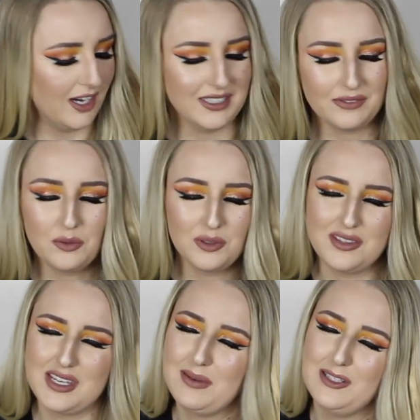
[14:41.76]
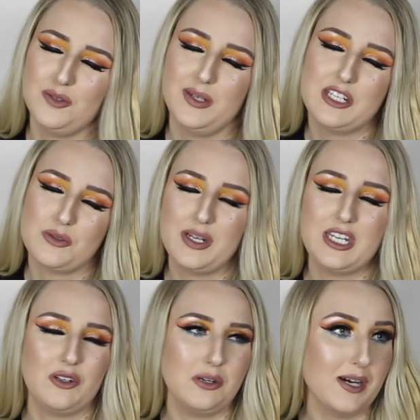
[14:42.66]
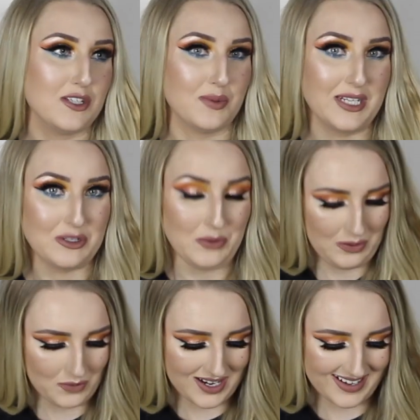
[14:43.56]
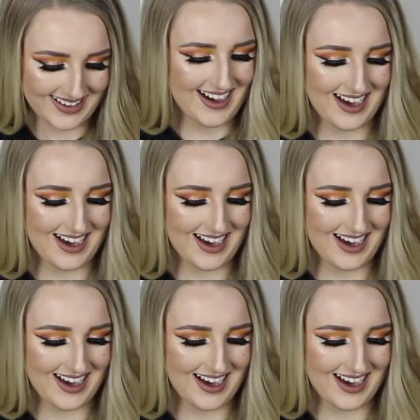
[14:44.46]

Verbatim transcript: I don't even want to think about twenty twenty, not about twenty twenty-one.